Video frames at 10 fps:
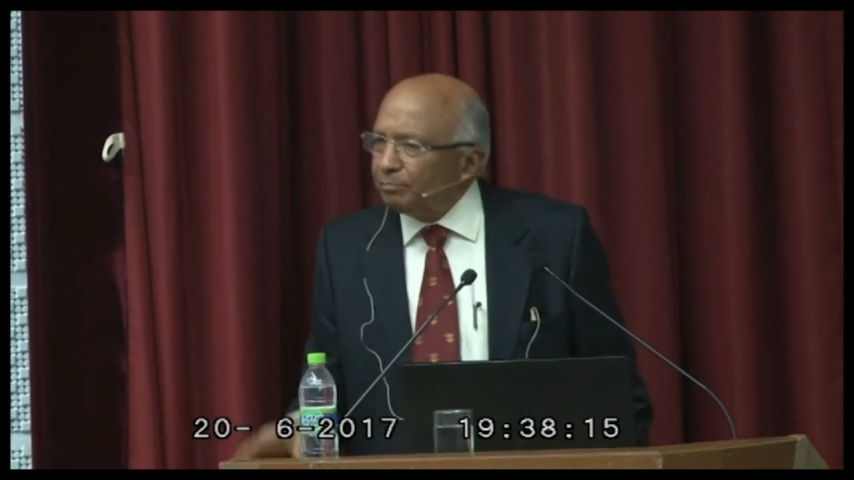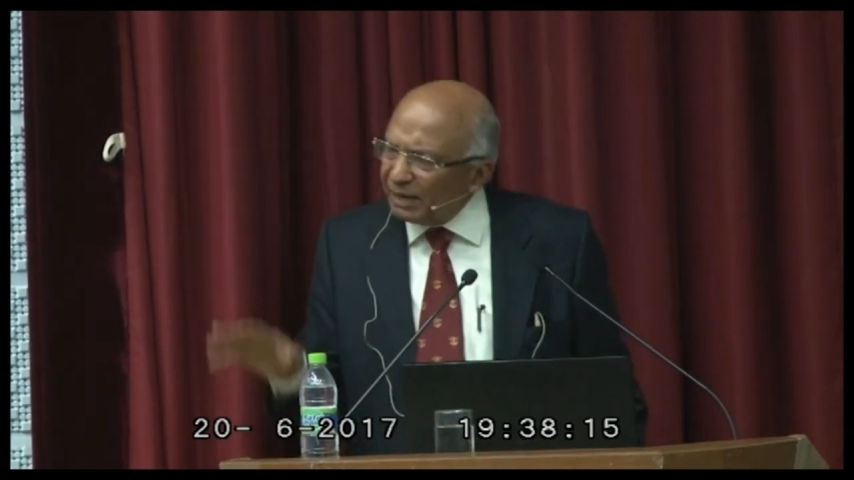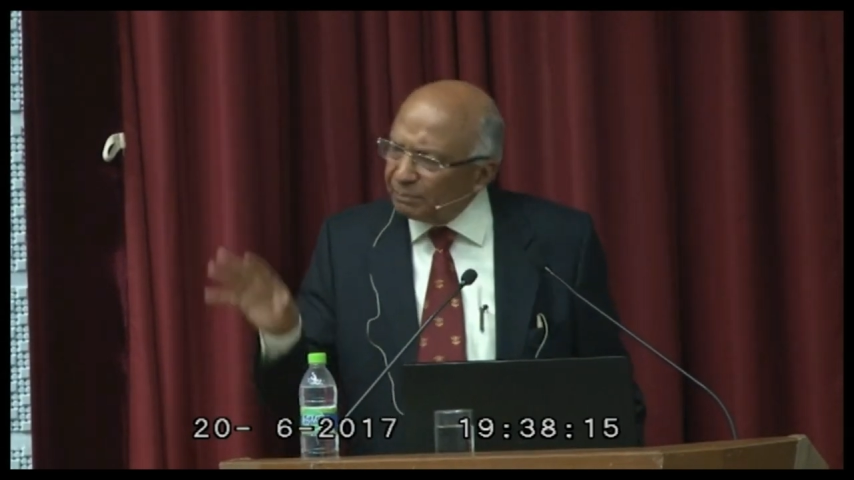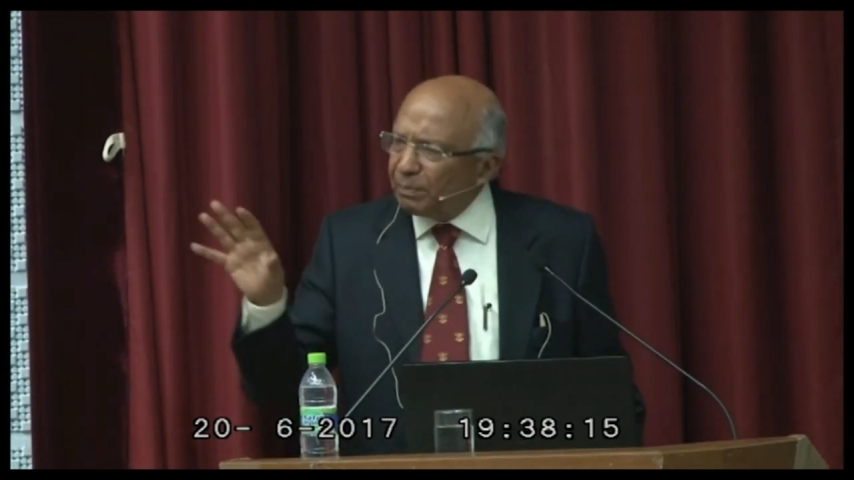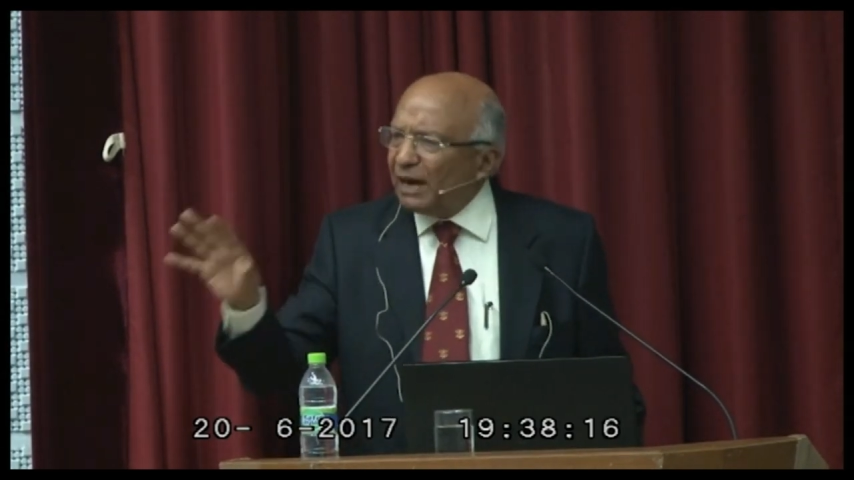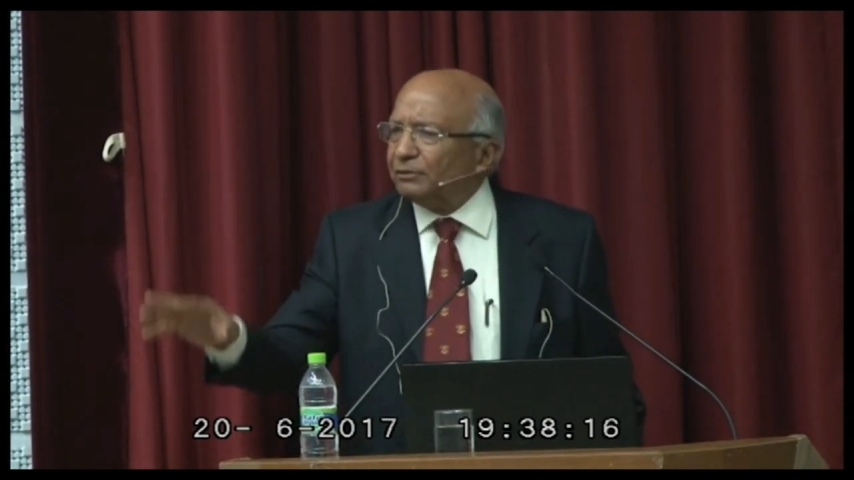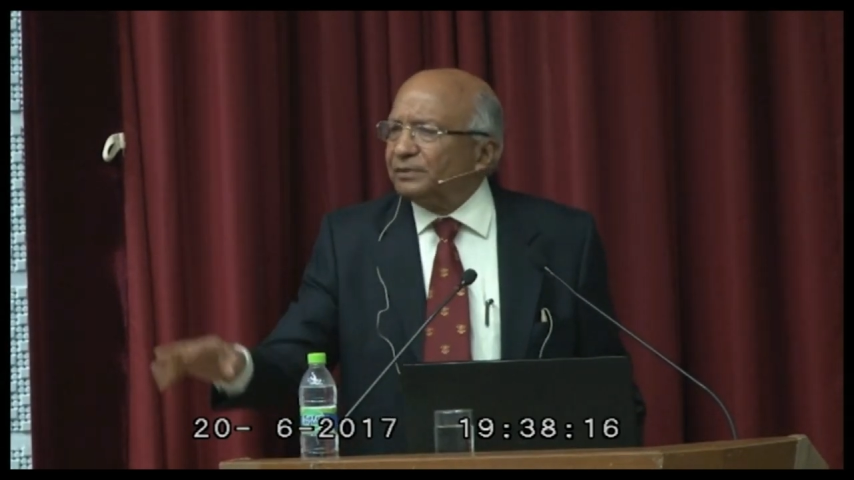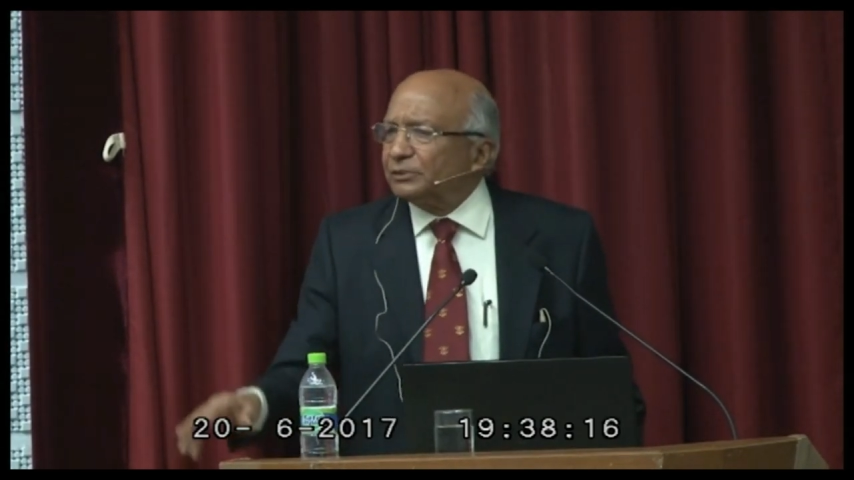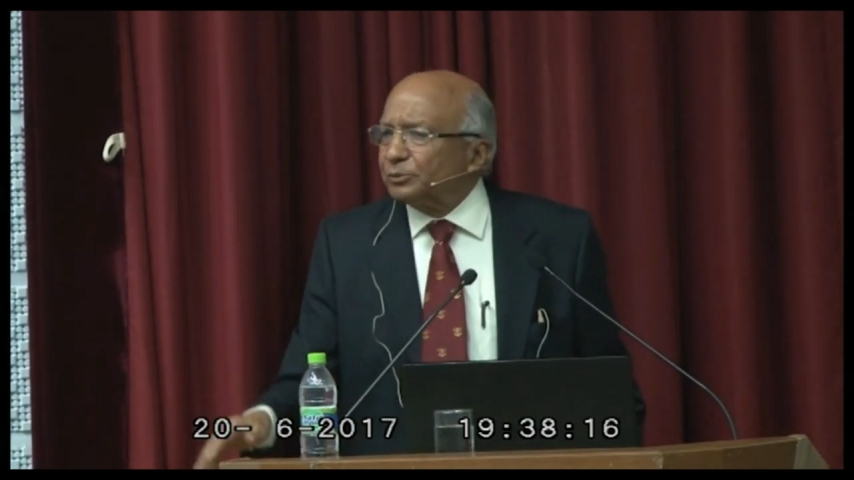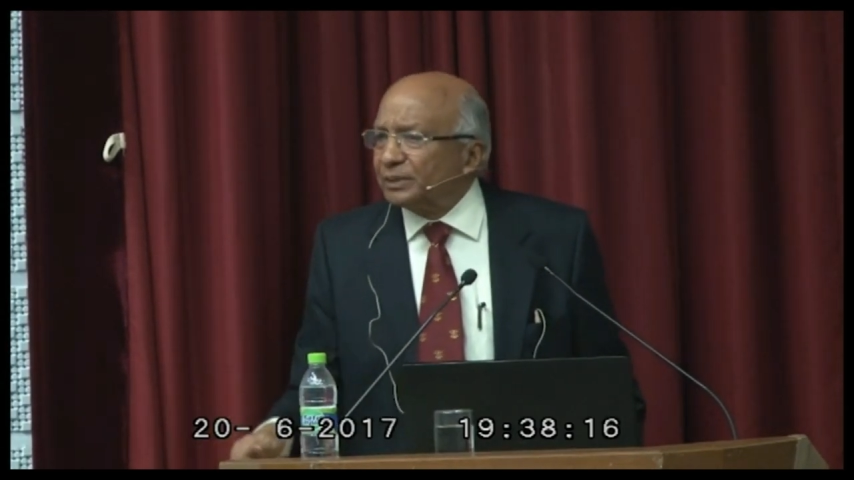be part
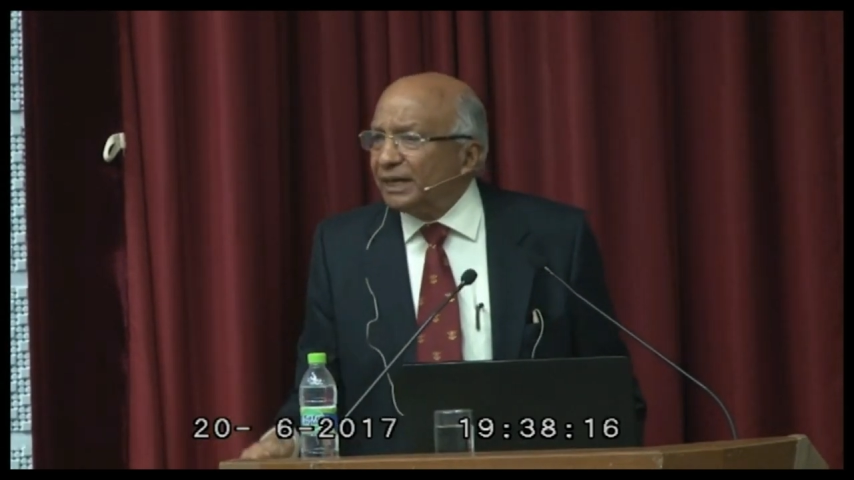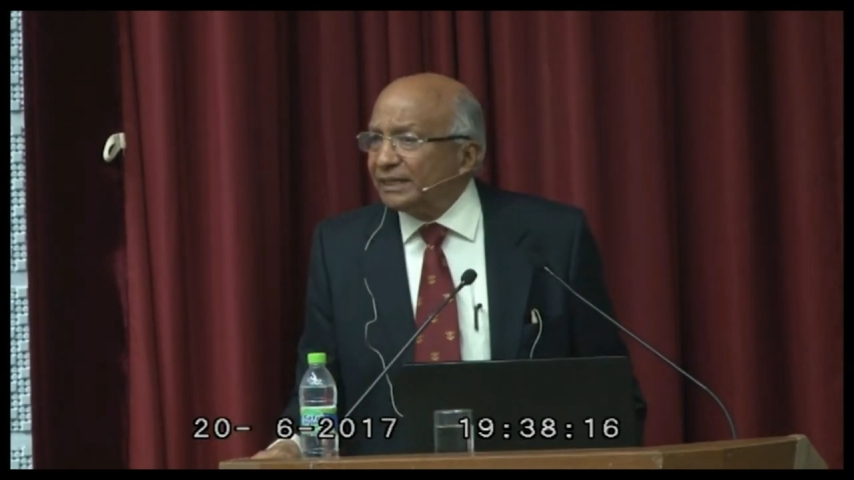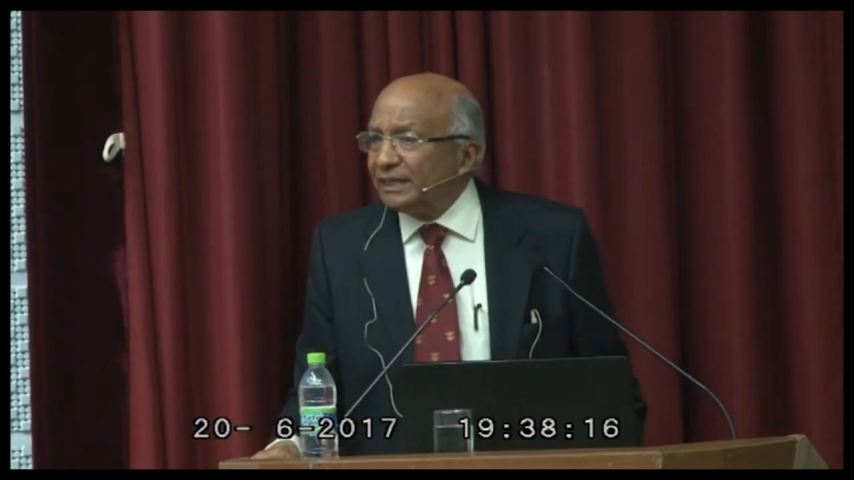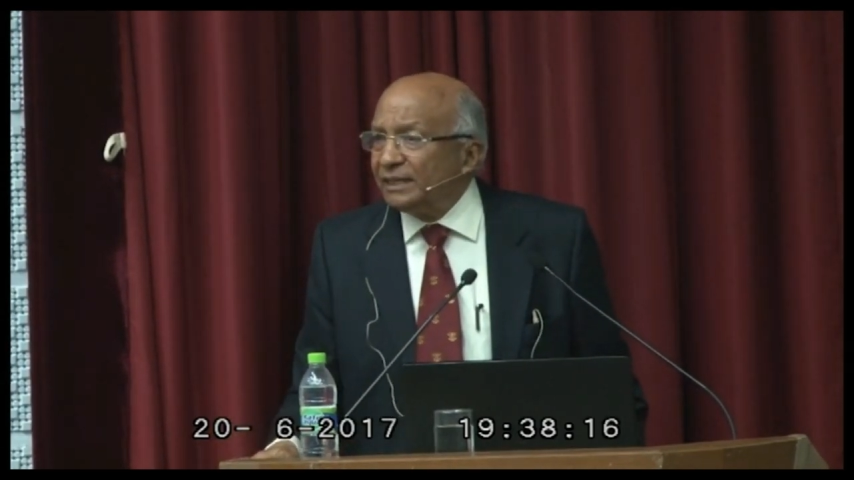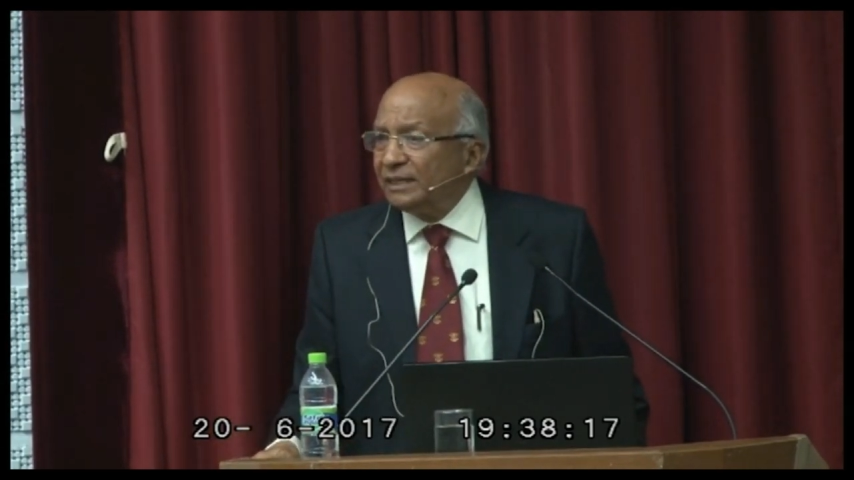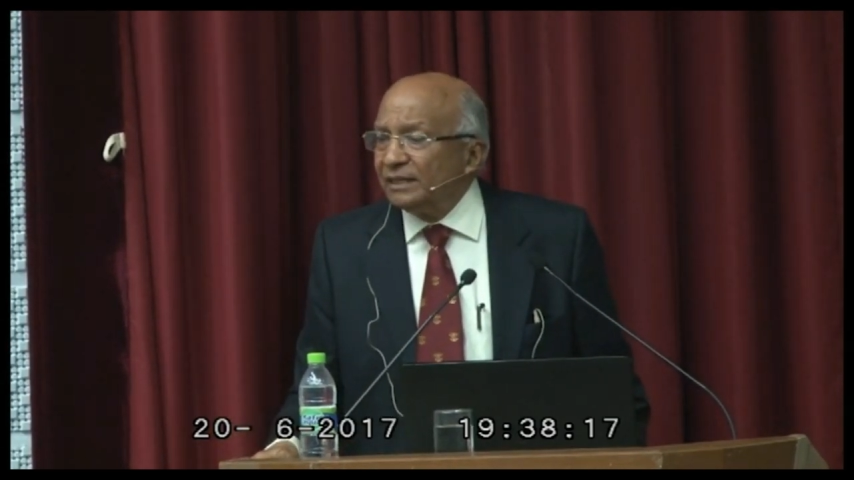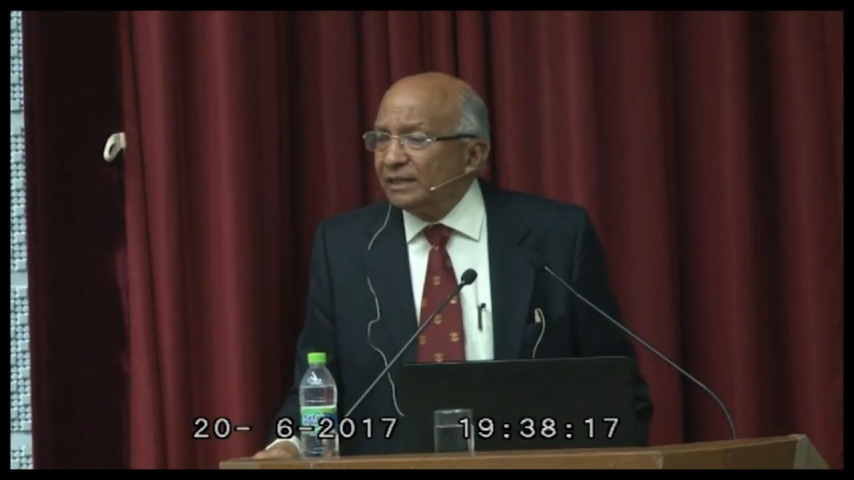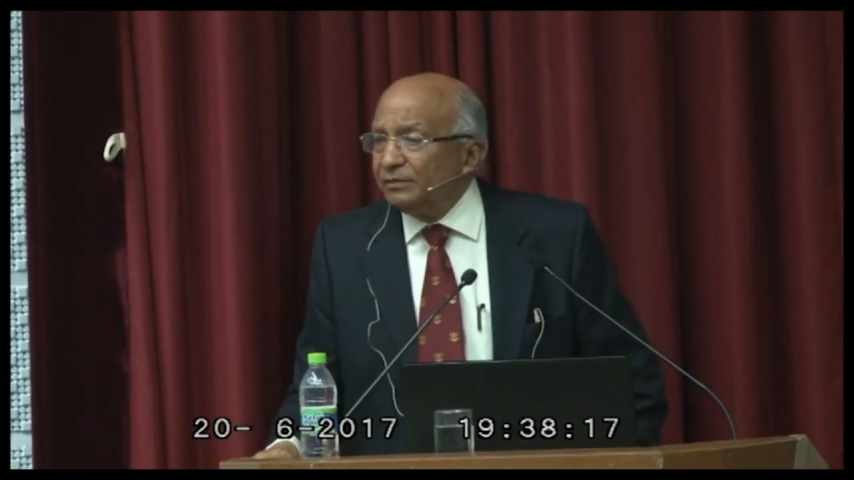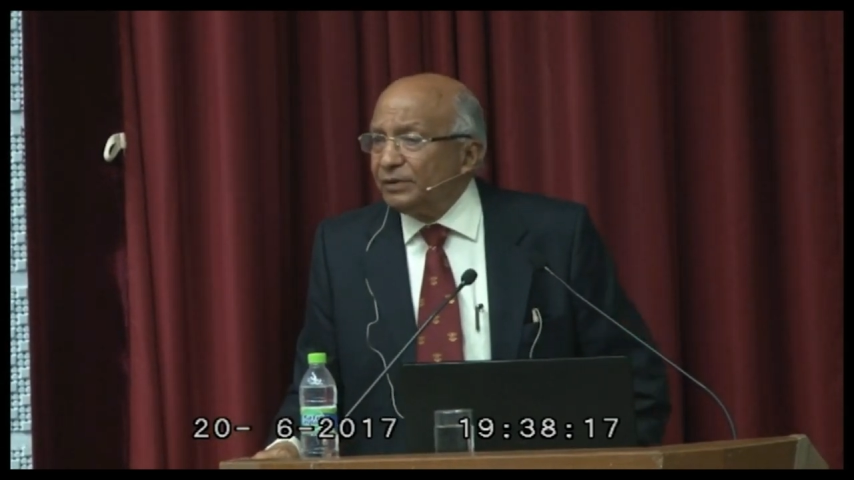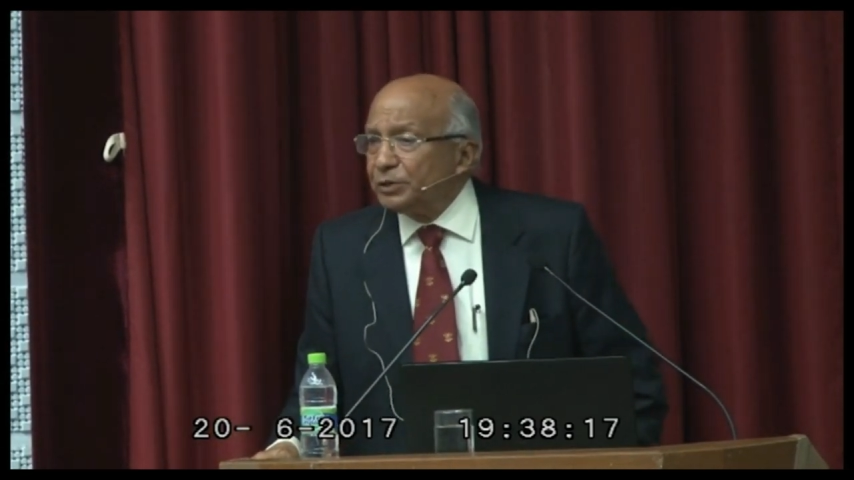of that society
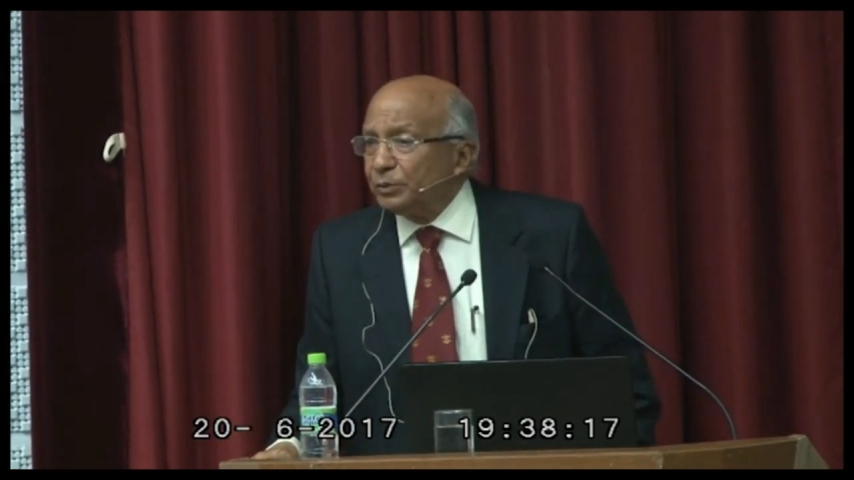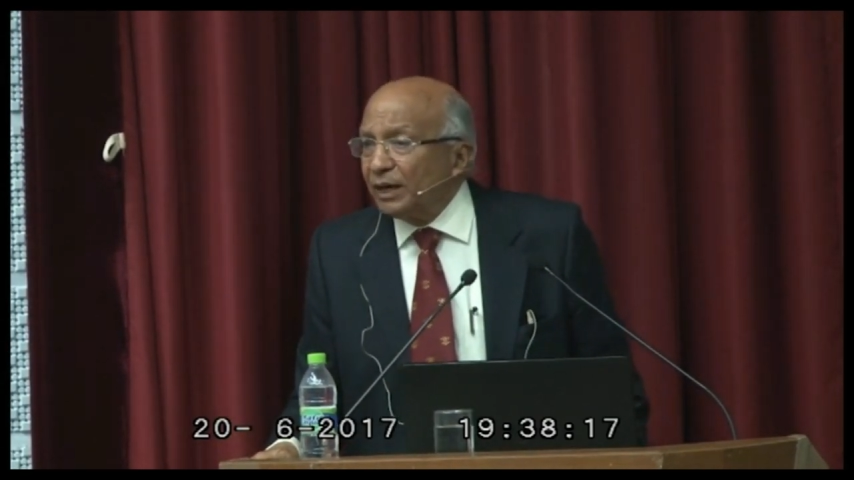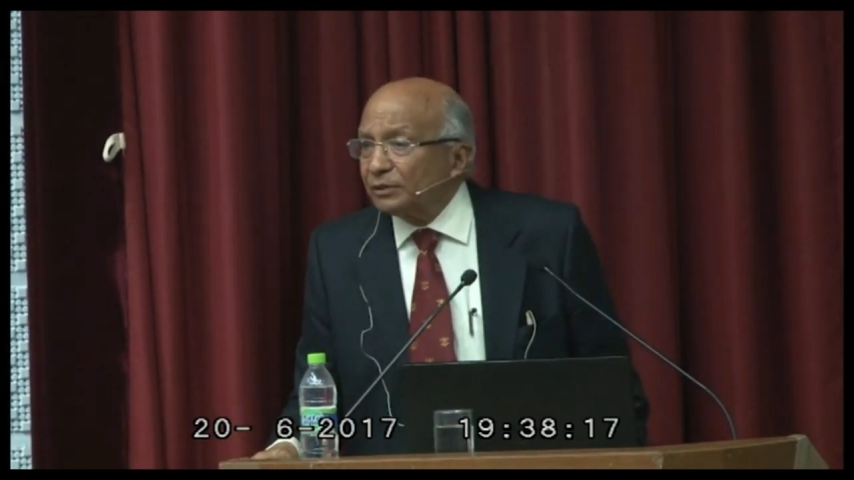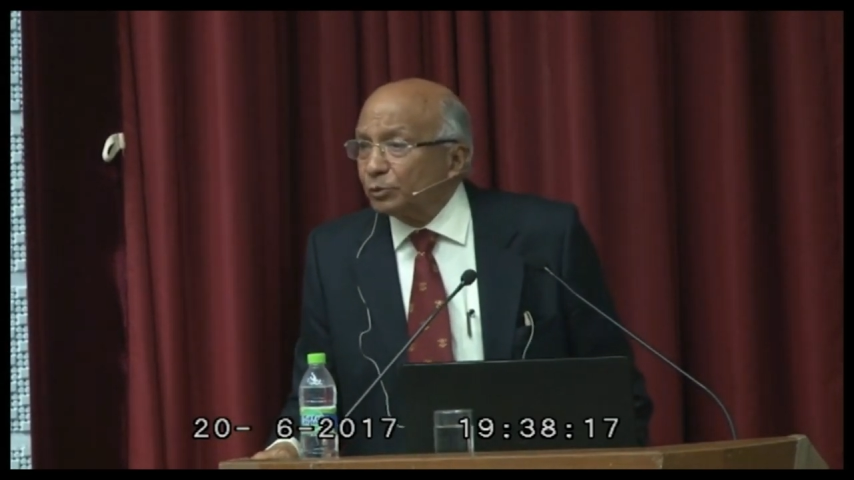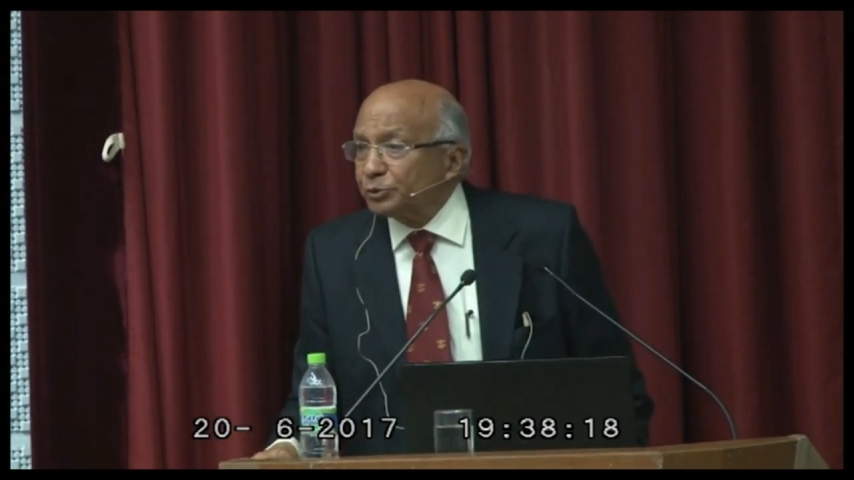in which you are